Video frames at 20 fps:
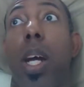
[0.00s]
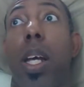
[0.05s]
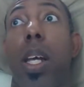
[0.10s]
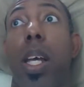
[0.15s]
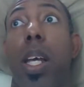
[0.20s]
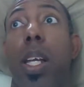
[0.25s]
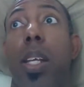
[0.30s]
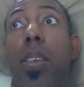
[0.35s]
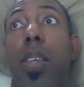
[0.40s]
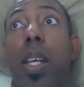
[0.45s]

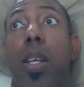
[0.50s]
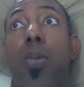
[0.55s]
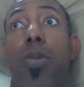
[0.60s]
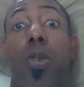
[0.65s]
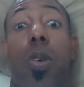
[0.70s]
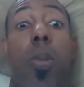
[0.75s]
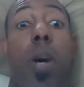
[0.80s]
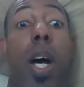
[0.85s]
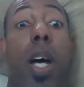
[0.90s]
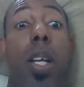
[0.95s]
anything
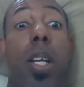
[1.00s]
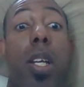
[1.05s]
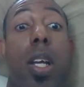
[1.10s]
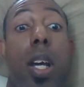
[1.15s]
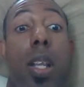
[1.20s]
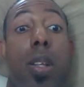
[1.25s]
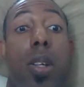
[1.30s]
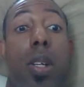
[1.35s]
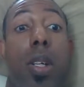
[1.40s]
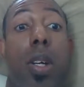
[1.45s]
from
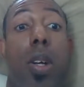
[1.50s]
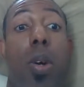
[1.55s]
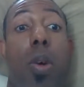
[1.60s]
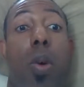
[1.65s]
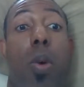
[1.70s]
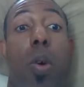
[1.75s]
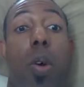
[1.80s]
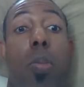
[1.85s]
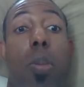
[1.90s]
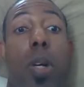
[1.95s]
another
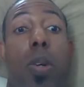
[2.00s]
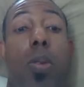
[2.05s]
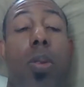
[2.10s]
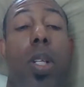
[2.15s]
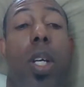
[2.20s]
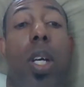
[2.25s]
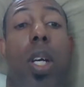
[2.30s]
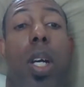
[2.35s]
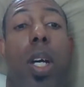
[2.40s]
hormone.